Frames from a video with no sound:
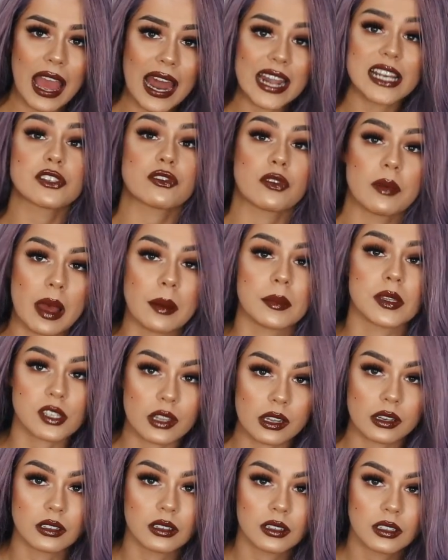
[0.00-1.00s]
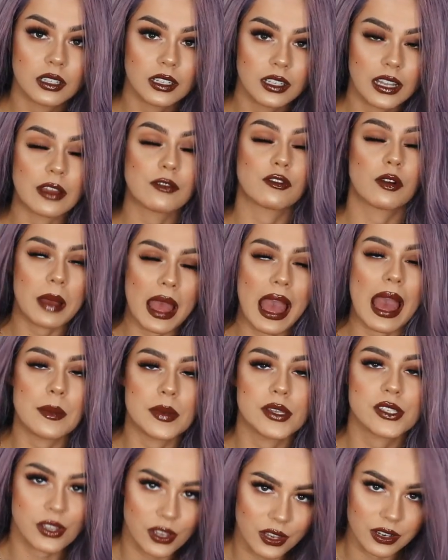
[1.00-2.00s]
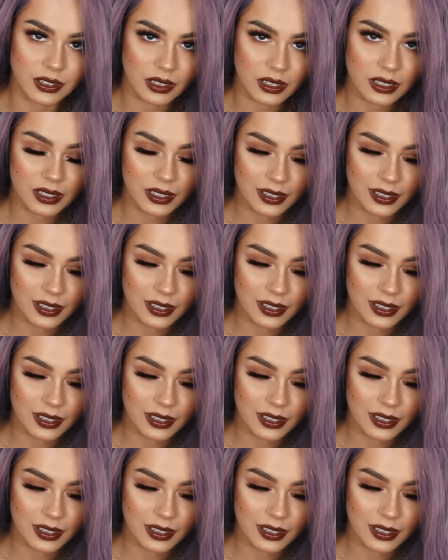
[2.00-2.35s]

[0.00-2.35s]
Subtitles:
And it's from Amazon. Like from Amazon.